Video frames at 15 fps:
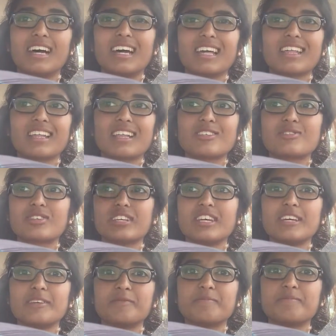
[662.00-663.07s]
I think that's really
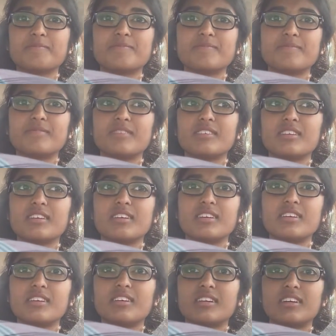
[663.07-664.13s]
it.
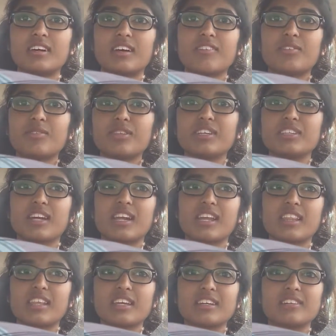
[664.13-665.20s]
I haven't really done
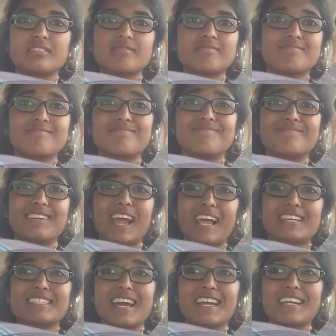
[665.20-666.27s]
anything
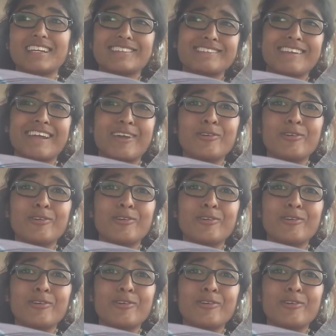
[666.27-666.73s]
exciting today.